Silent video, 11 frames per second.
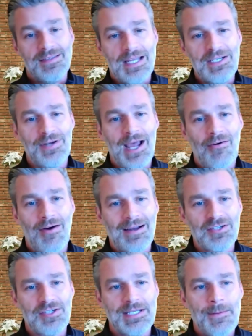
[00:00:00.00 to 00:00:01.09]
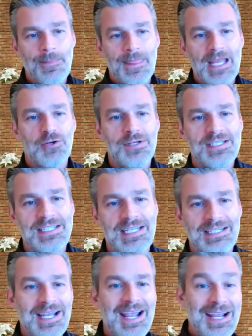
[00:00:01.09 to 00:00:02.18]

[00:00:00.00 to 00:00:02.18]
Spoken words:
then you're now actually increasing